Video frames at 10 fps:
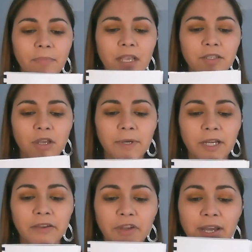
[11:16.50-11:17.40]
So I'm
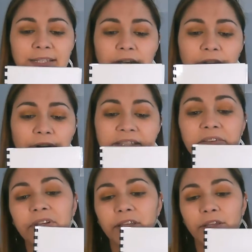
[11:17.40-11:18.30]
going to give you guys another
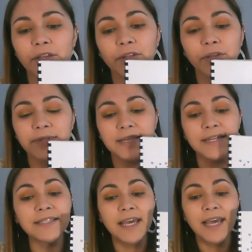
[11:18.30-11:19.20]
activity that you can use
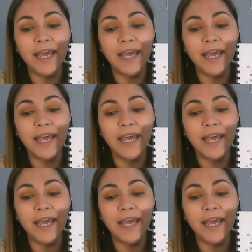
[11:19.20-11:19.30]
this.